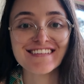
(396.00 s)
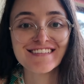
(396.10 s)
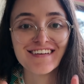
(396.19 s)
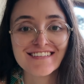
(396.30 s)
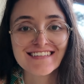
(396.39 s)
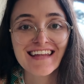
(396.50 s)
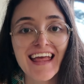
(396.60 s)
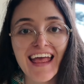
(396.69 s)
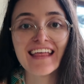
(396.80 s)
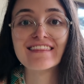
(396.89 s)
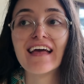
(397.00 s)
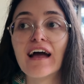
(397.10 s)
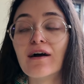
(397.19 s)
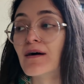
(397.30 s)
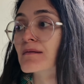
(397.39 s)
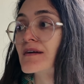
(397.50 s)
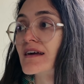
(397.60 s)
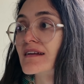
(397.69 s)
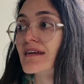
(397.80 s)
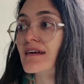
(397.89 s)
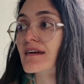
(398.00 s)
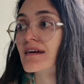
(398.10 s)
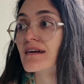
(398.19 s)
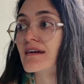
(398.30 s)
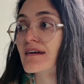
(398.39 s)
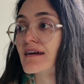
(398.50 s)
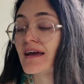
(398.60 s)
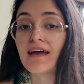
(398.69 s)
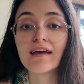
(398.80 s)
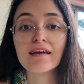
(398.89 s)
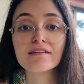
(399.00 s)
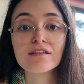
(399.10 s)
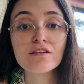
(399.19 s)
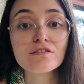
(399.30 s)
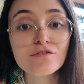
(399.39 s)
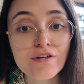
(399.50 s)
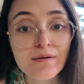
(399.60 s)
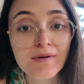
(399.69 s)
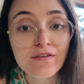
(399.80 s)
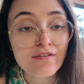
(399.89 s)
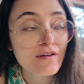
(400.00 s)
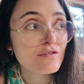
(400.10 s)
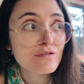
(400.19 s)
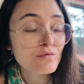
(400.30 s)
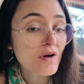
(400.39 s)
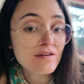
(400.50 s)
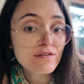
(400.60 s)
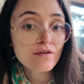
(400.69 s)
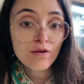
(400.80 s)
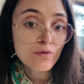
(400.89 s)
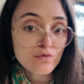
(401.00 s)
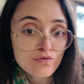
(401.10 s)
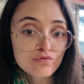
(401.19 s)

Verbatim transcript: is done and now I'm gonna hang the laundry because I just washed clothes.